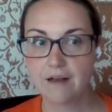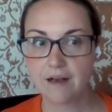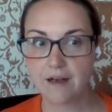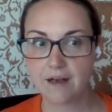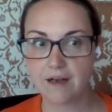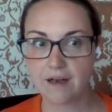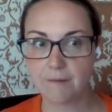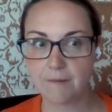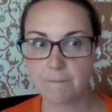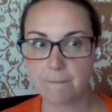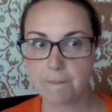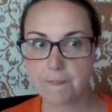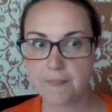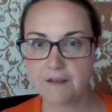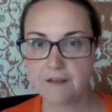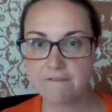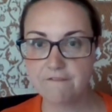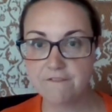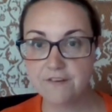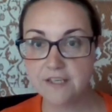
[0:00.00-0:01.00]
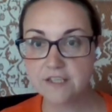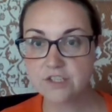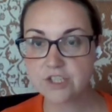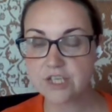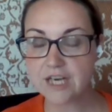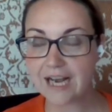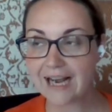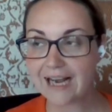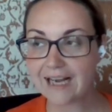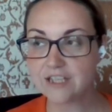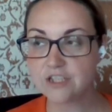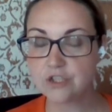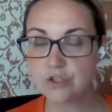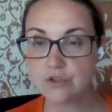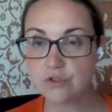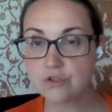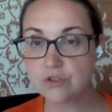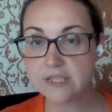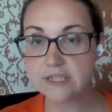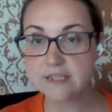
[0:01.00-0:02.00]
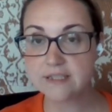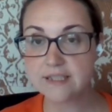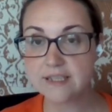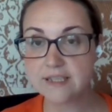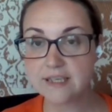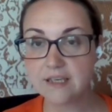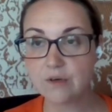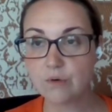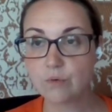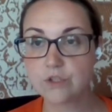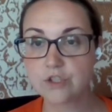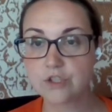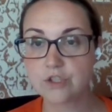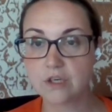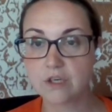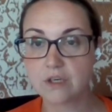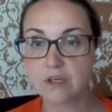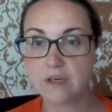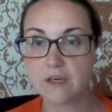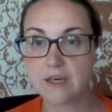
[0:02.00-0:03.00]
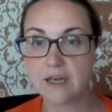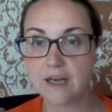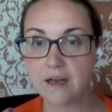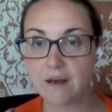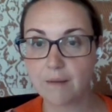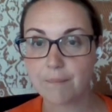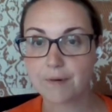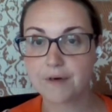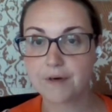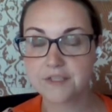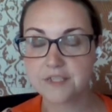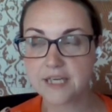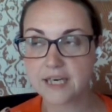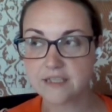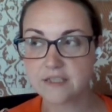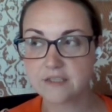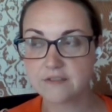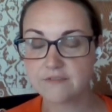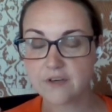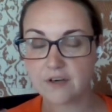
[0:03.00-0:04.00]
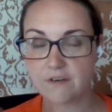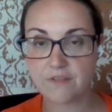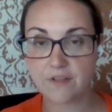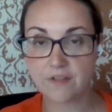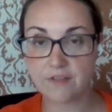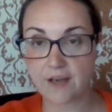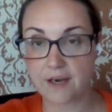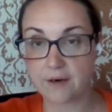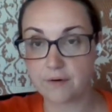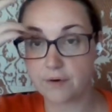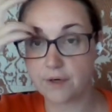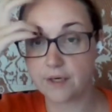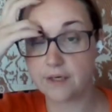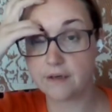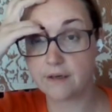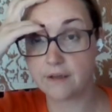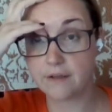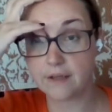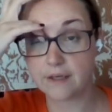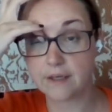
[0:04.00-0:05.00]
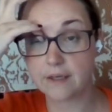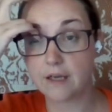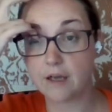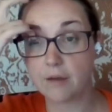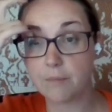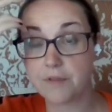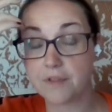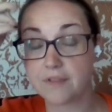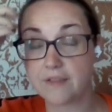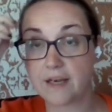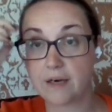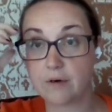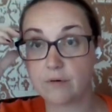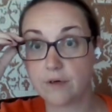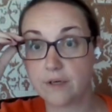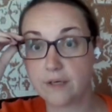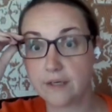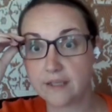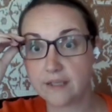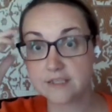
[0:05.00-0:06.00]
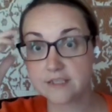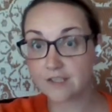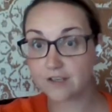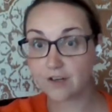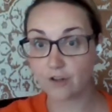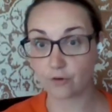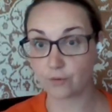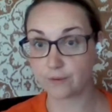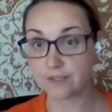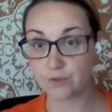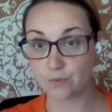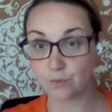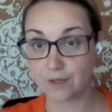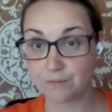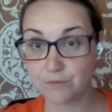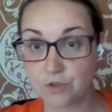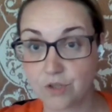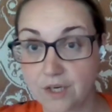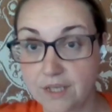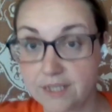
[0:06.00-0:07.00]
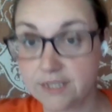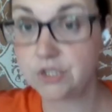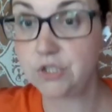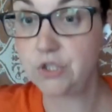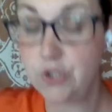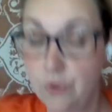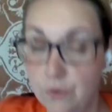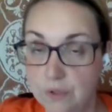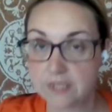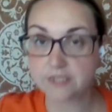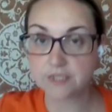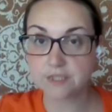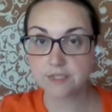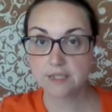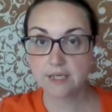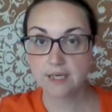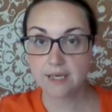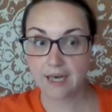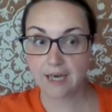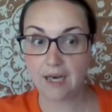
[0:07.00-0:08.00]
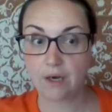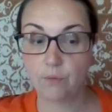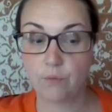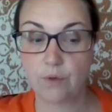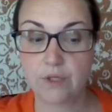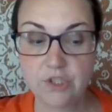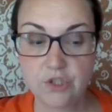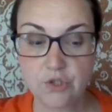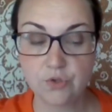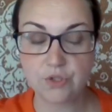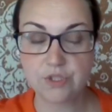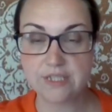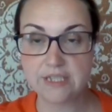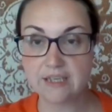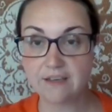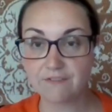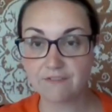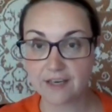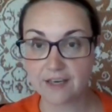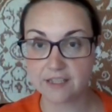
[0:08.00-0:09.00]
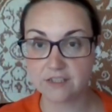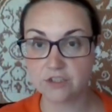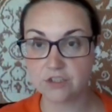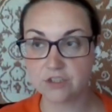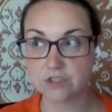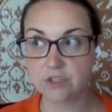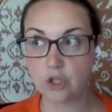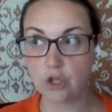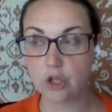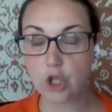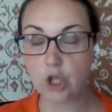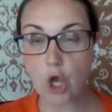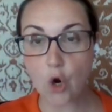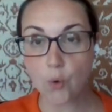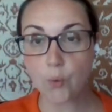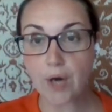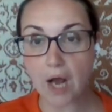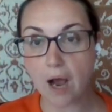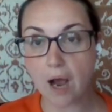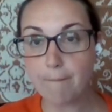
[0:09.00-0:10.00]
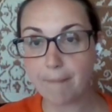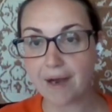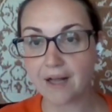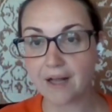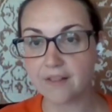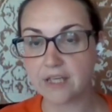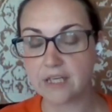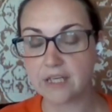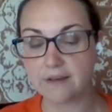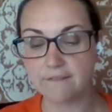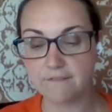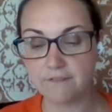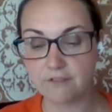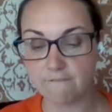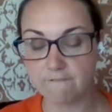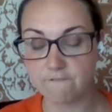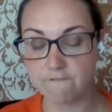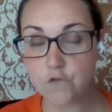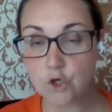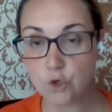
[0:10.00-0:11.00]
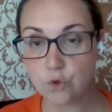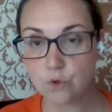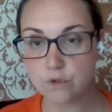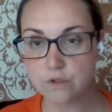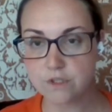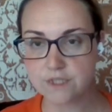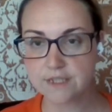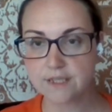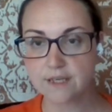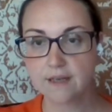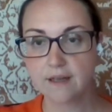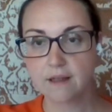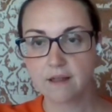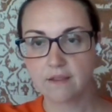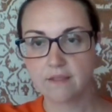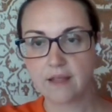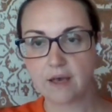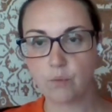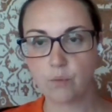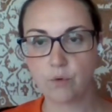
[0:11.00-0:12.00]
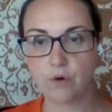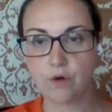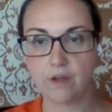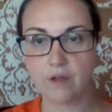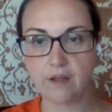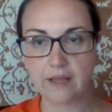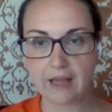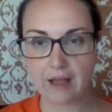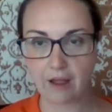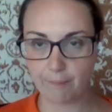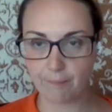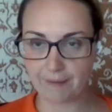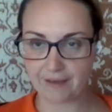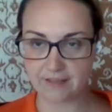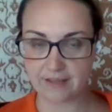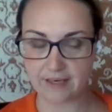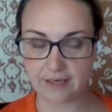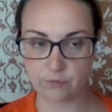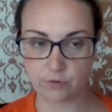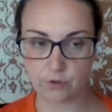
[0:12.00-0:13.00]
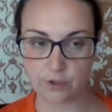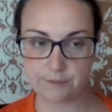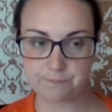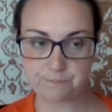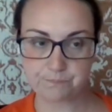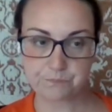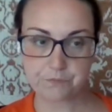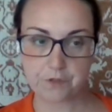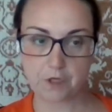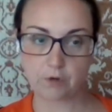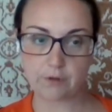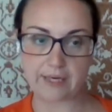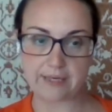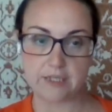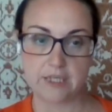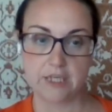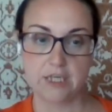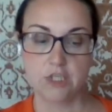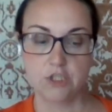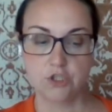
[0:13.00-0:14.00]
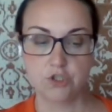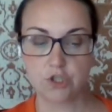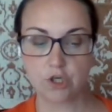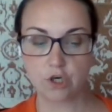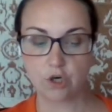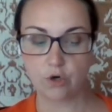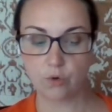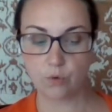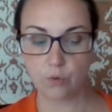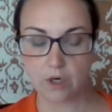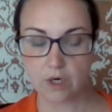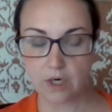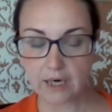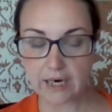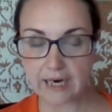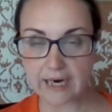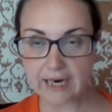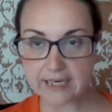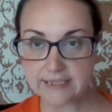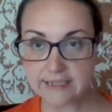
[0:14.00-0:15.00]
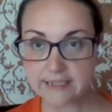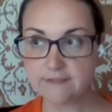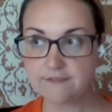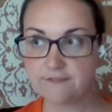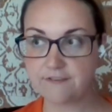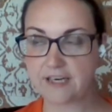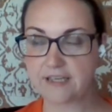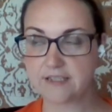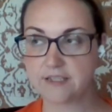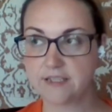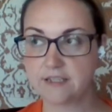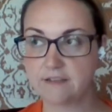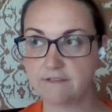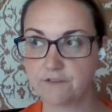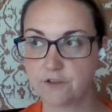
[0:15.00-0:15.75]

Um, fish has nutrients in it, which are protective of the thyroid that can help the thyroid. And that's another reason why I'm trying to do this. I want to see if I can just load up on the, the foods that will help my thyroid. Okay. So I did fasting